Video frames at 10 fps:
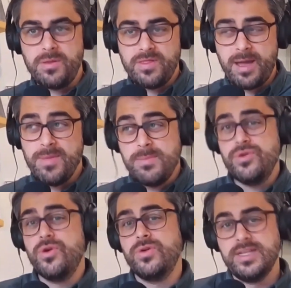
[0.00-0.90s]
But that maybe
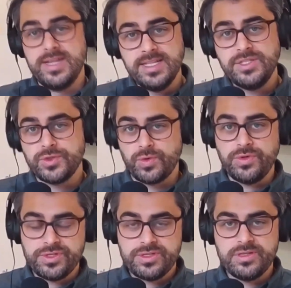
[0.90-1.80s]
you don't need to
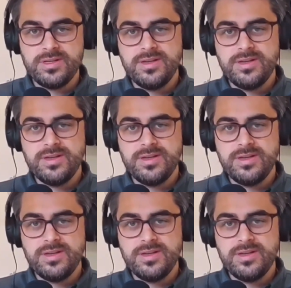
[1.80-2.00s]
insource,